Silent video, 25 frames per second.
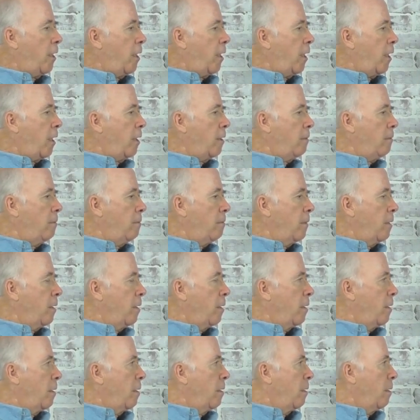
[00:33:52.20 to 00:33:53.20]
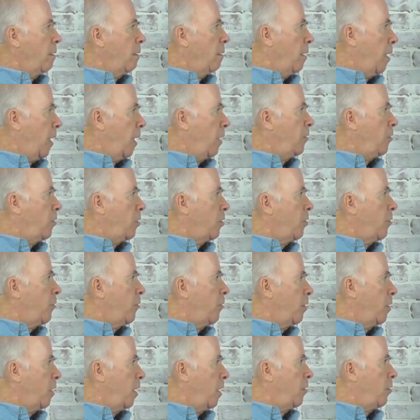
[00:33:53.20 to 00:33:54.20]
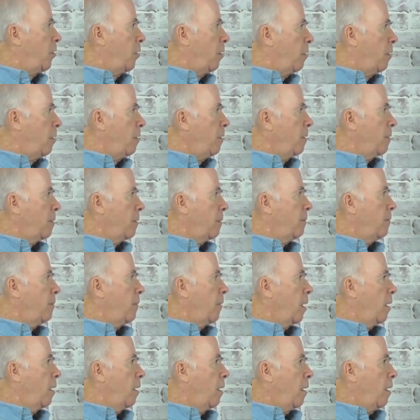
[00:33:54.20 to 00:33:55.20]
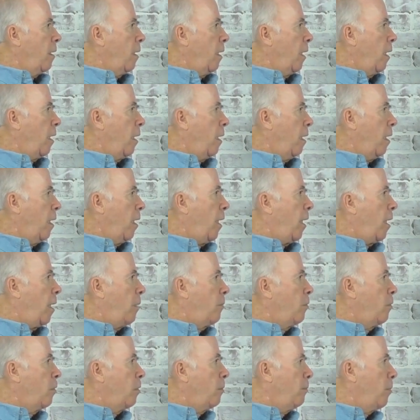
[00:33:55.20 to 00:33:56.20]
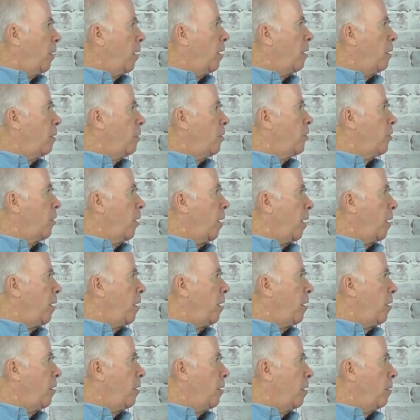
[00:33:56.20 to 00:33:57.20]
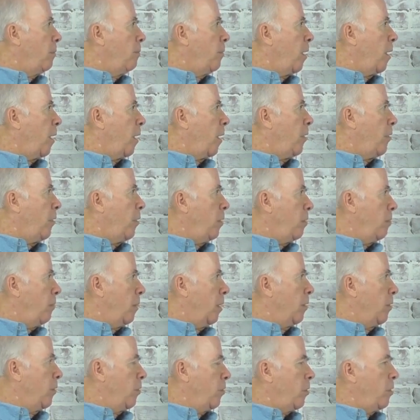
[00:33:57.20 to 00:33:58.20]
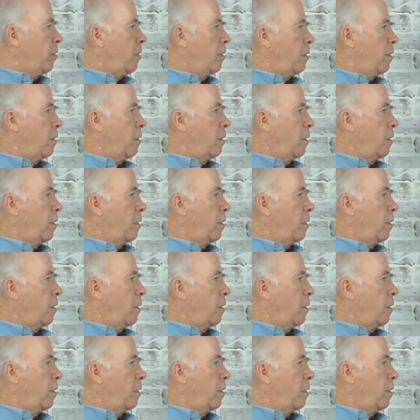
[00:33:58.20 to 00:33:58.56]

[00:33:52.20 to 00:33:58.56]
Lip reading: getting lenses for digital, and a lot of them were bigger, so I needed to buy new ones,